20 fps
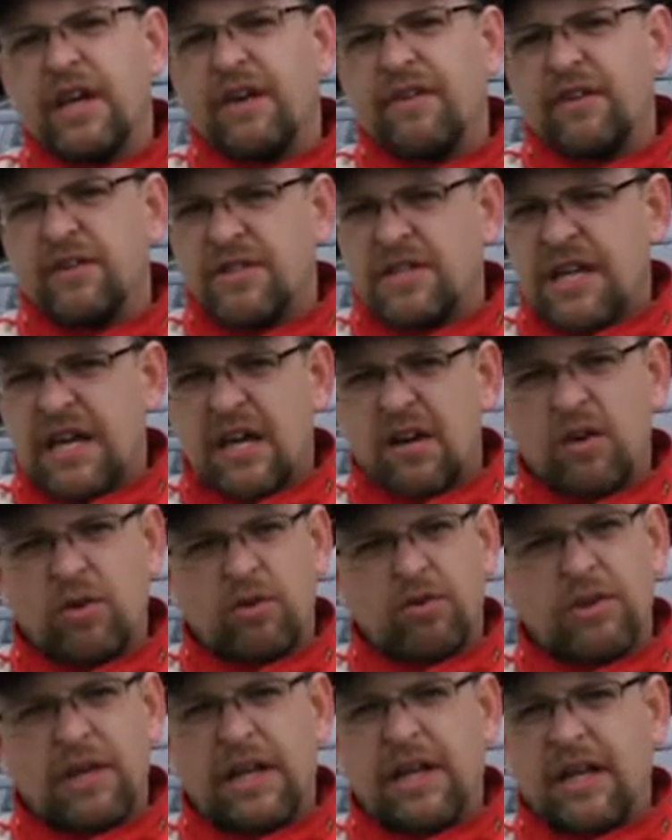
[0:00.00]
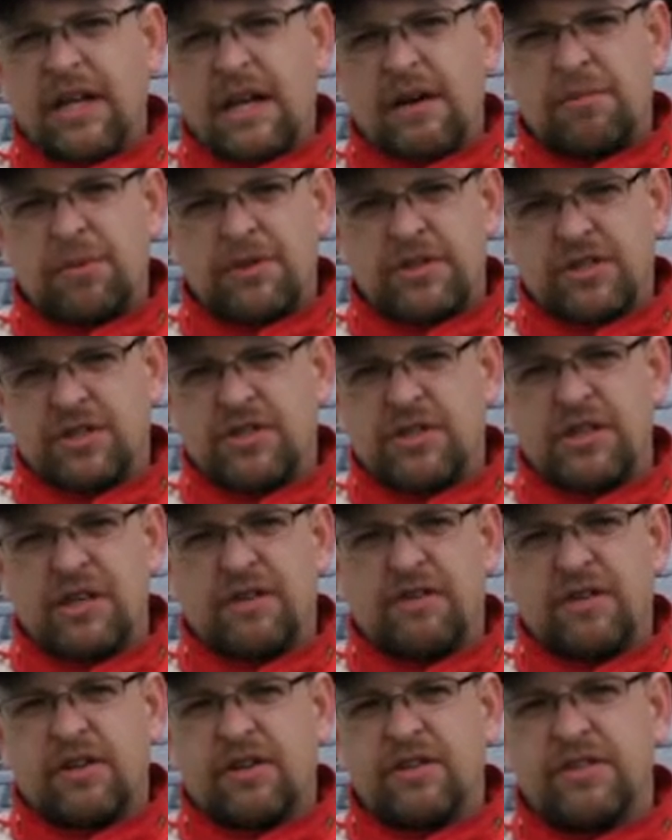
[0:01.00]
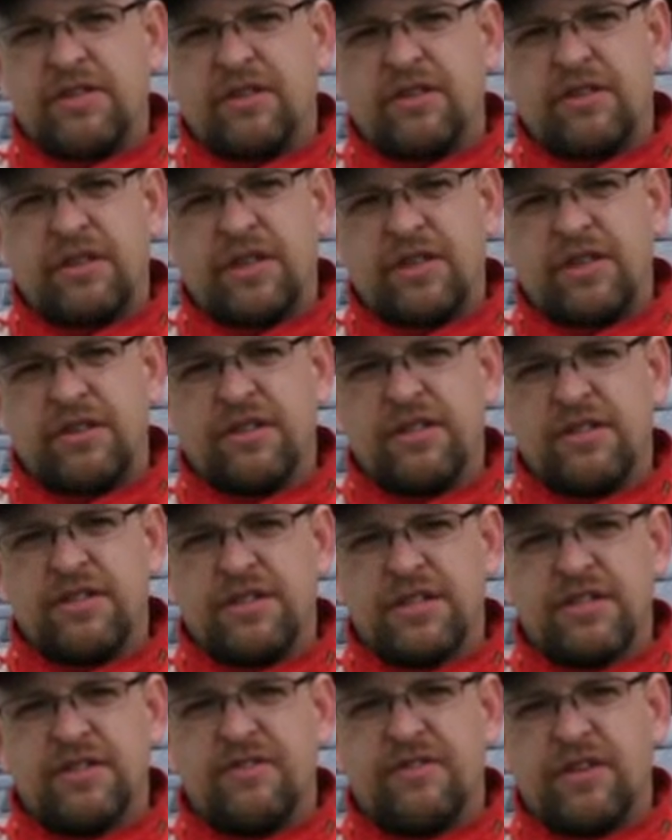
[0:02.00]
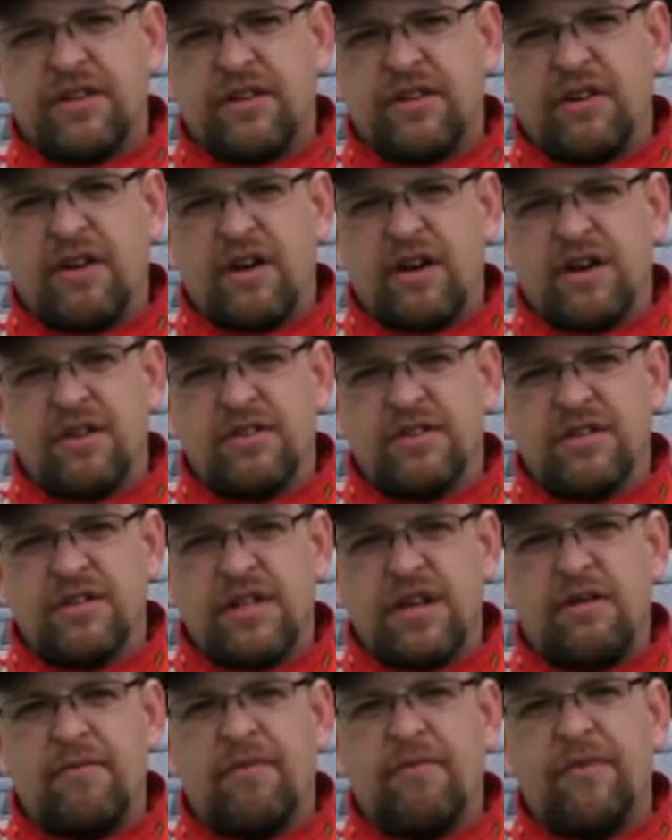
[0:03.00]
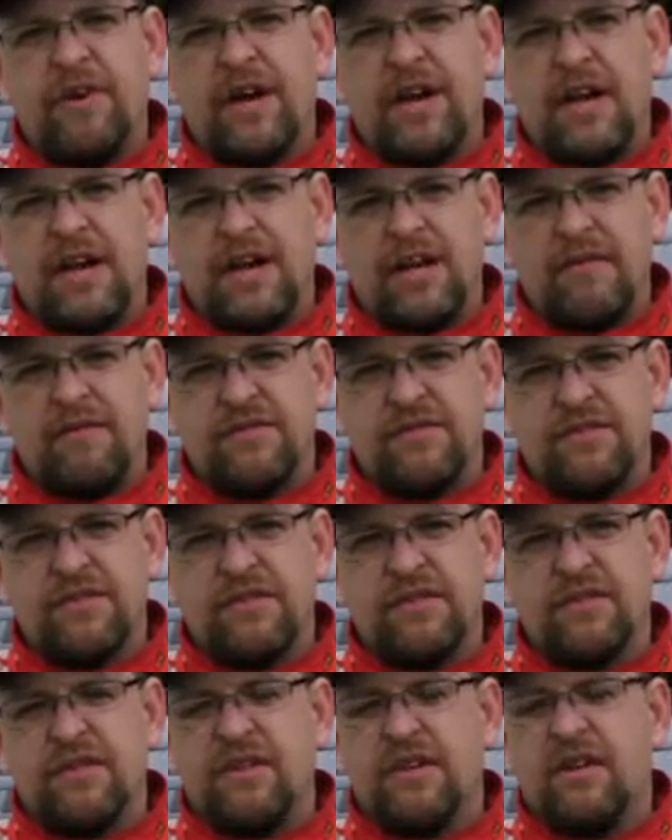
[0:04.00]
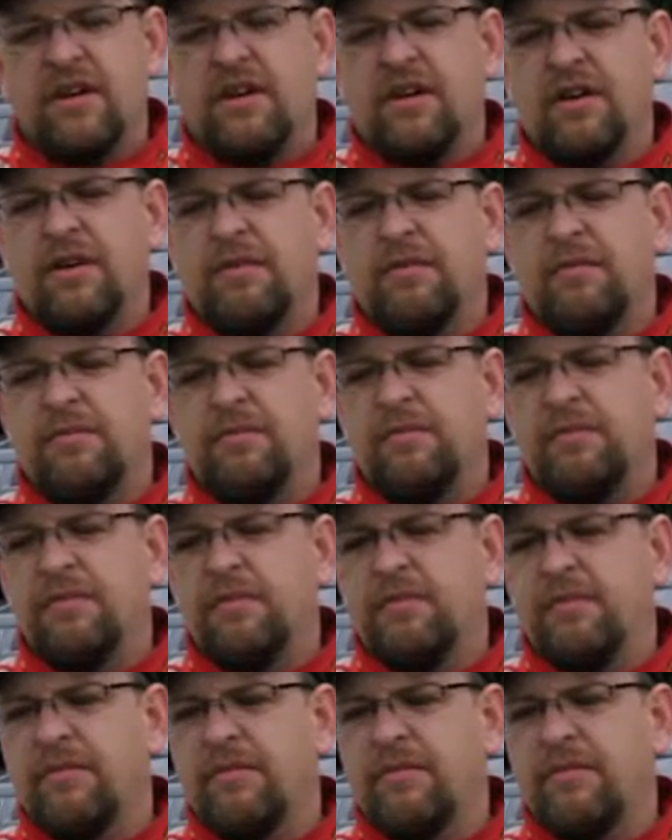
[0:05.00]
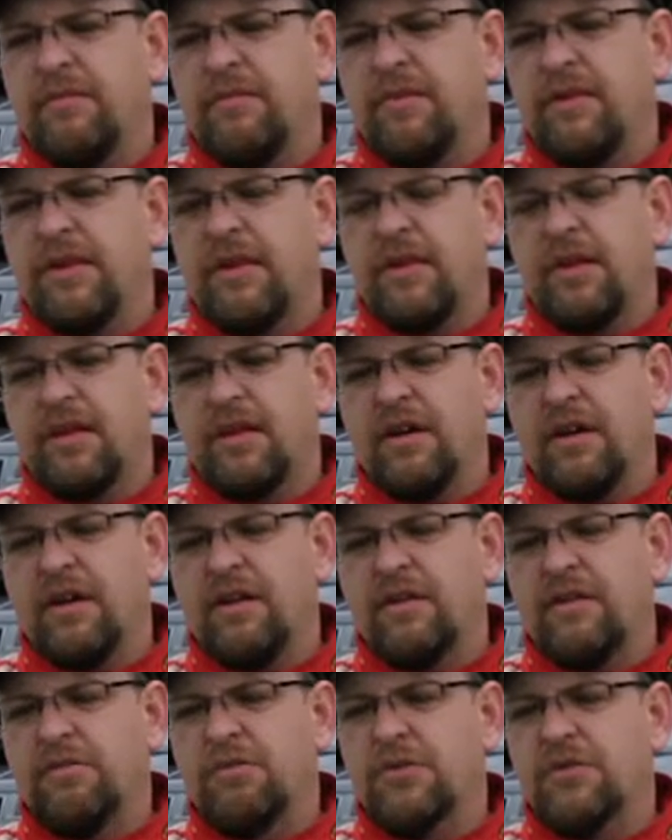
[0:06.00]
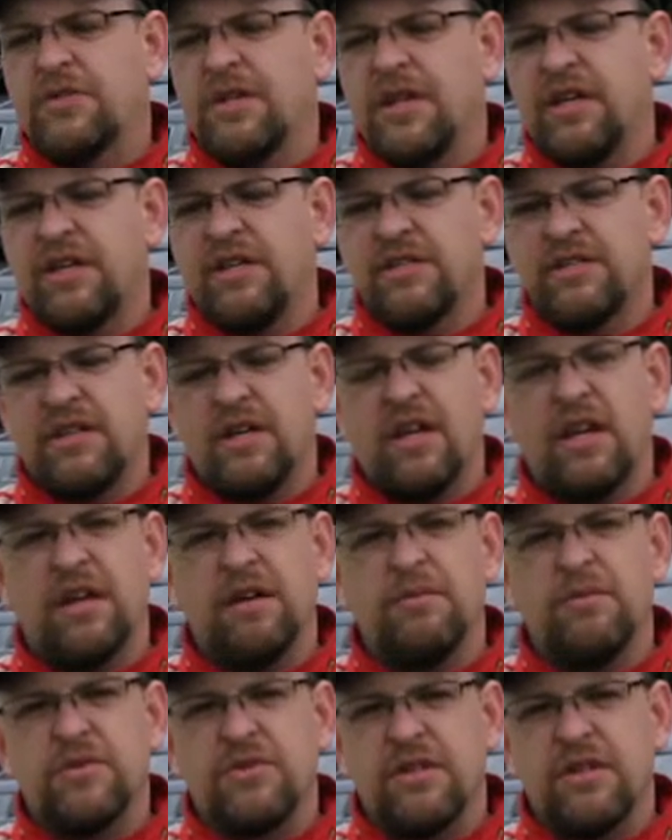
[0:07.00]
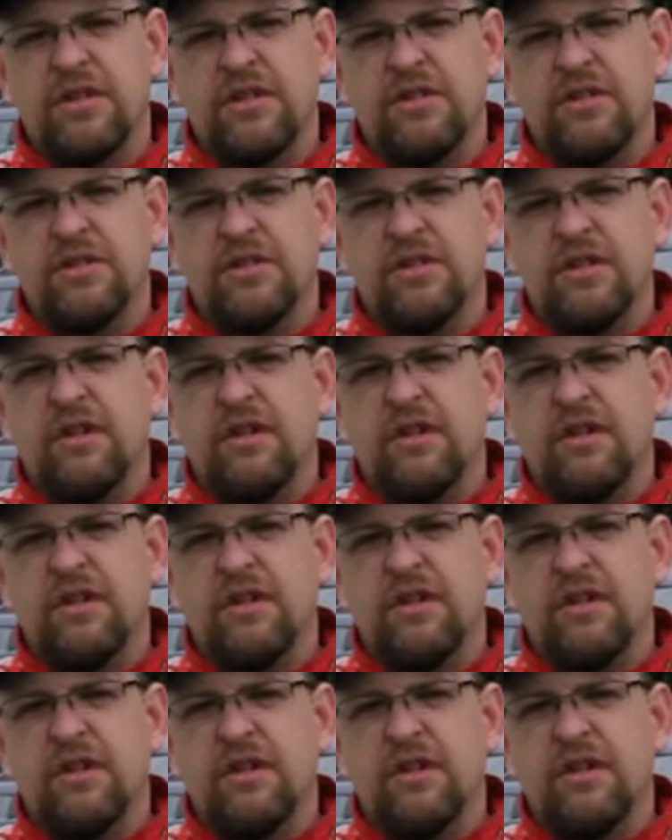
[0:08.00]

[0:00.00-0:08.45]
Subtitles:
There's not a whole lot of competition out there until you get into the six-figure cars, the M5s, the Mercedes, the AMGs.